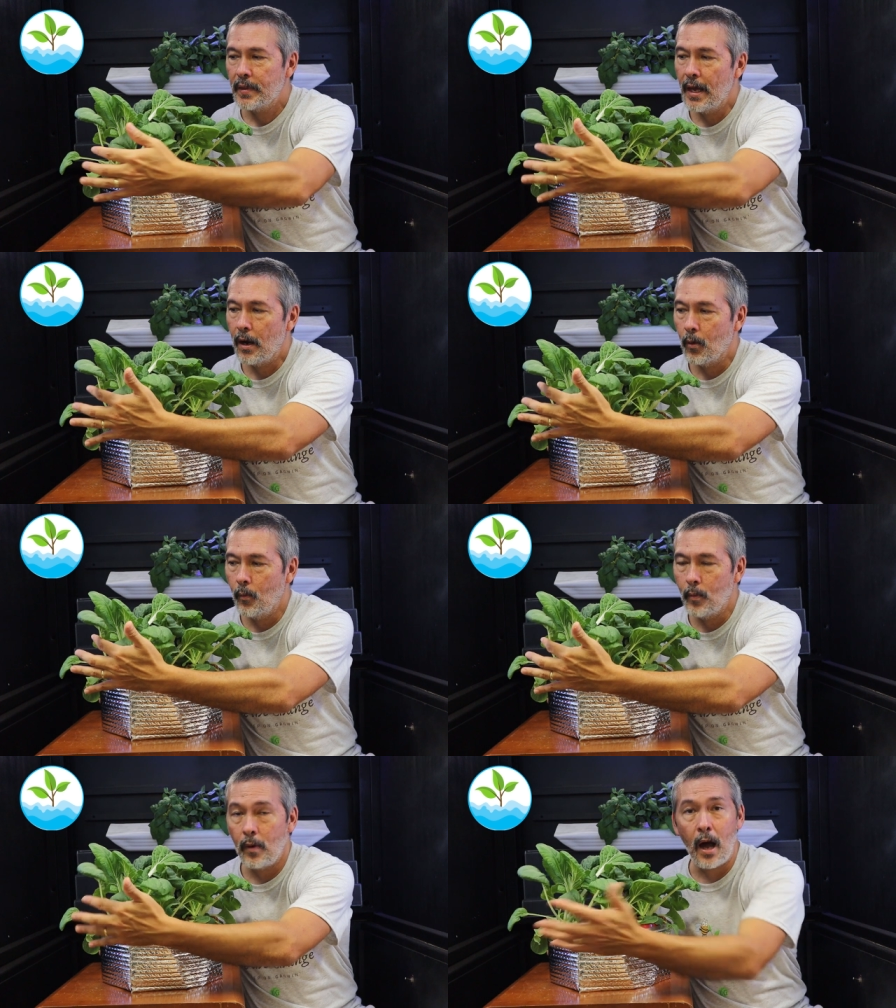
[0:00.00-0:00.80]

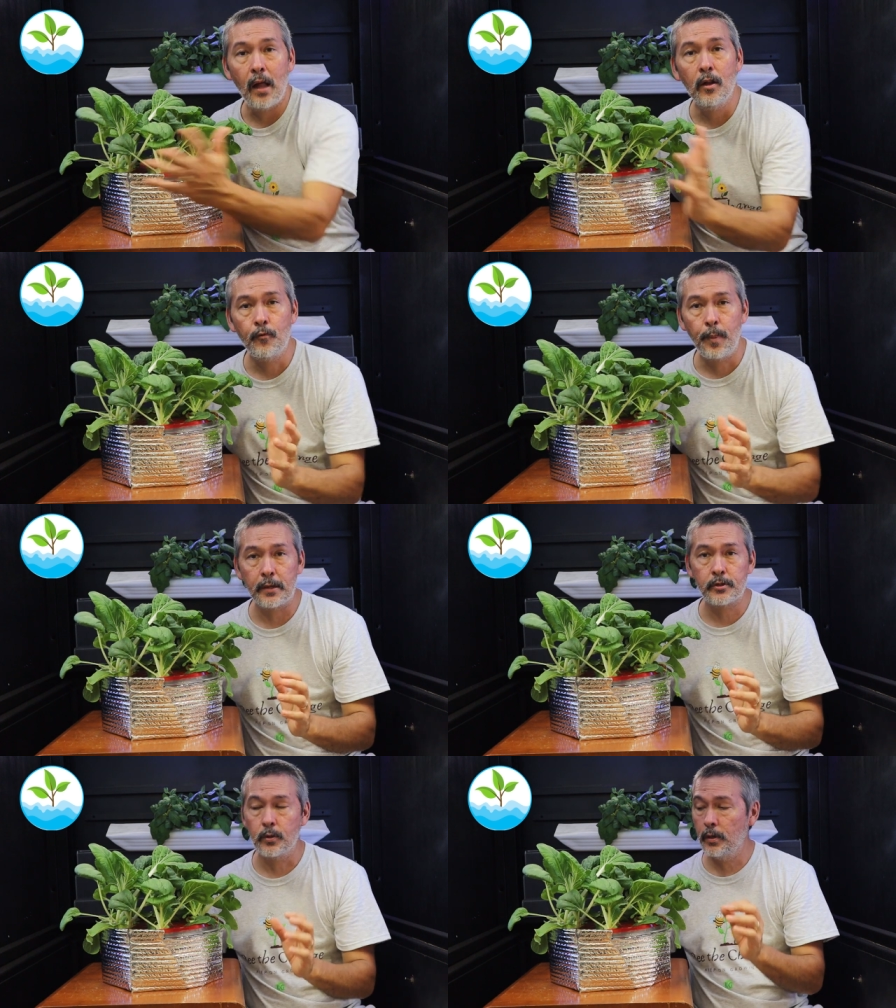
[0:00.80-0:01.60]
Now, I love
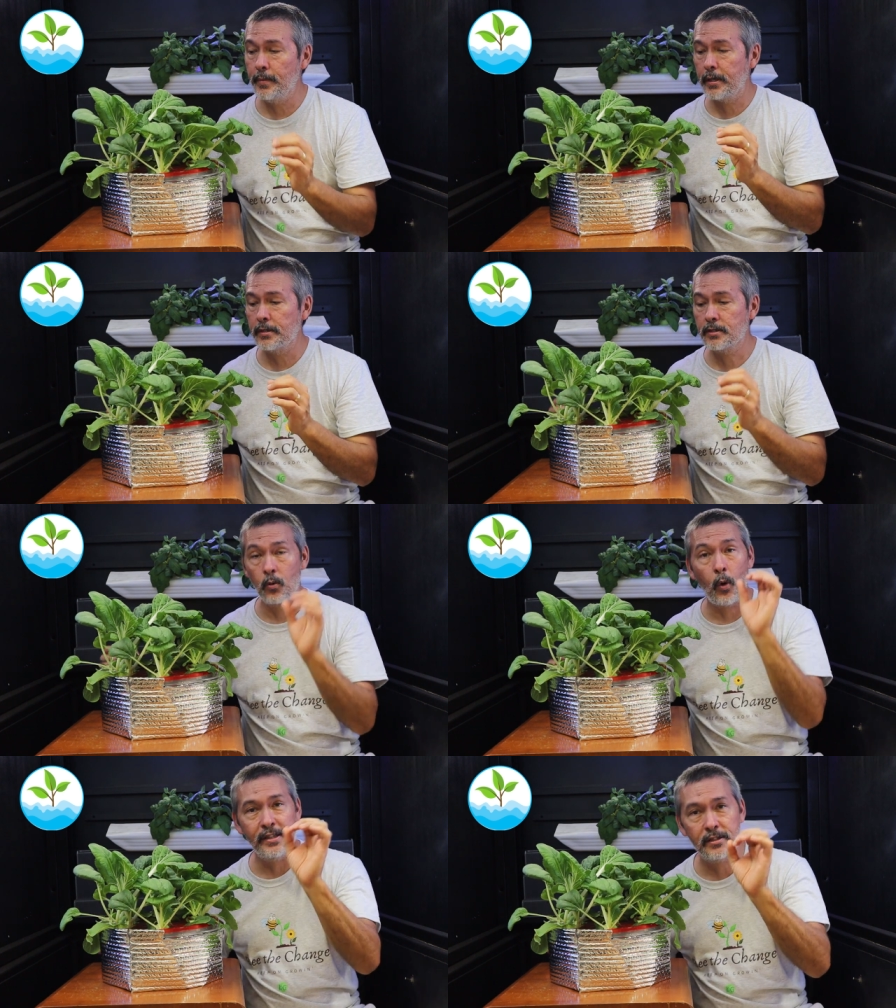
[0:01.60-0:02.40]
pak choy because of
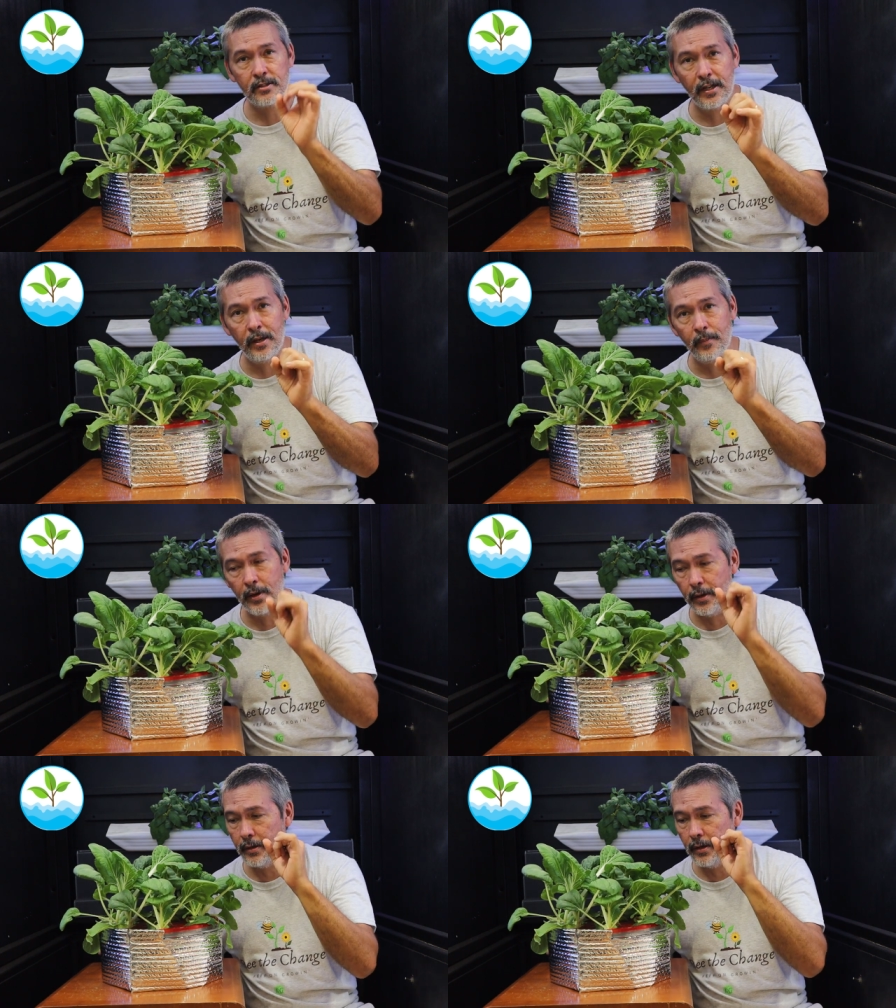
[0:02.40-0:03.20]
the white
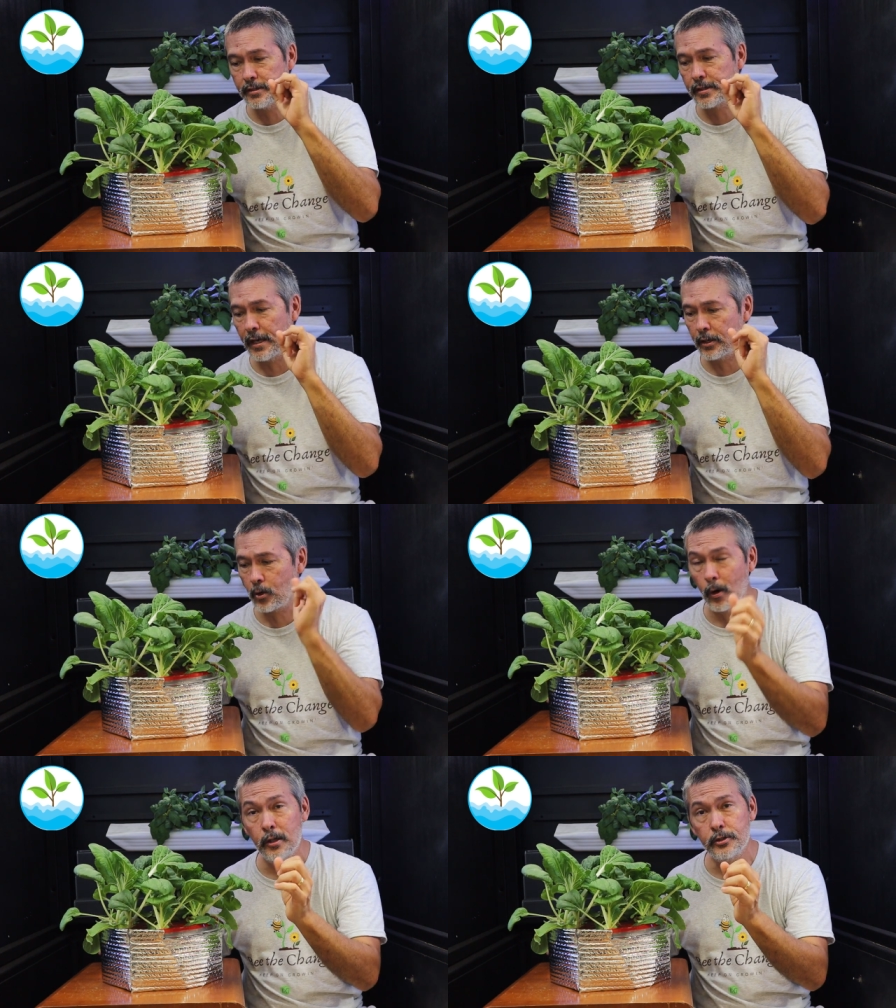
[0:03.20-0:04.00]
stem. It's got a
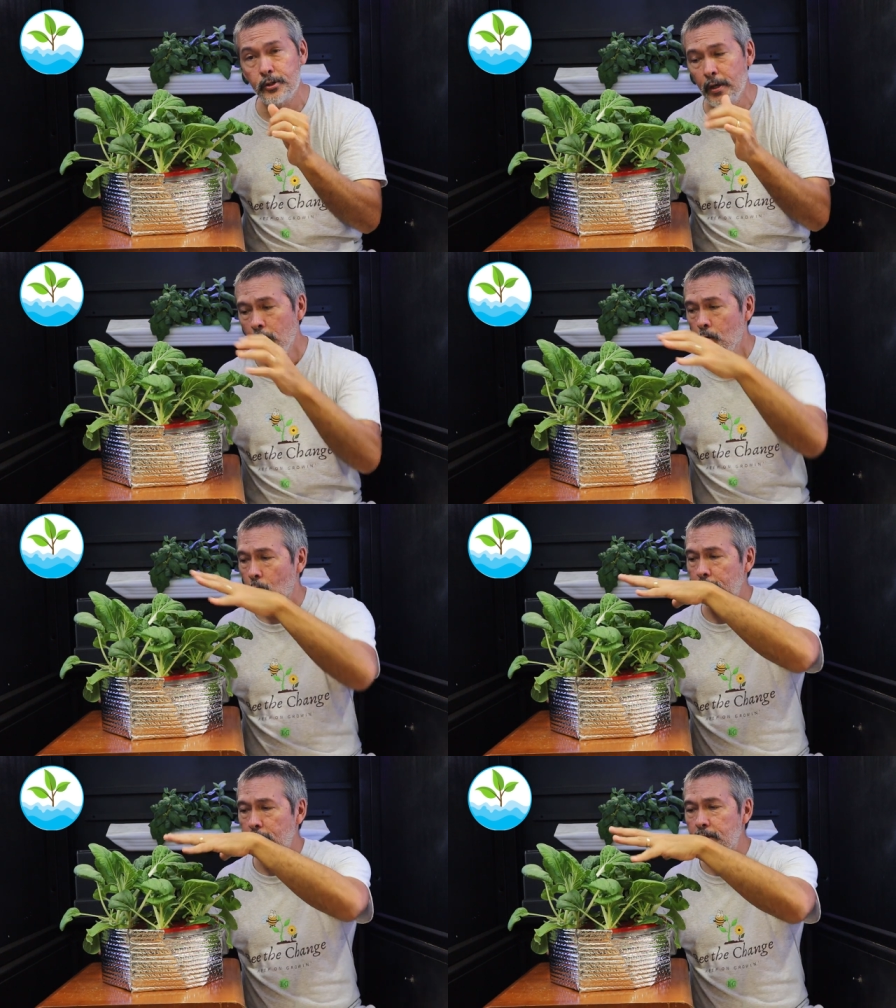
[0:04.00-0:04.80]
crunch. When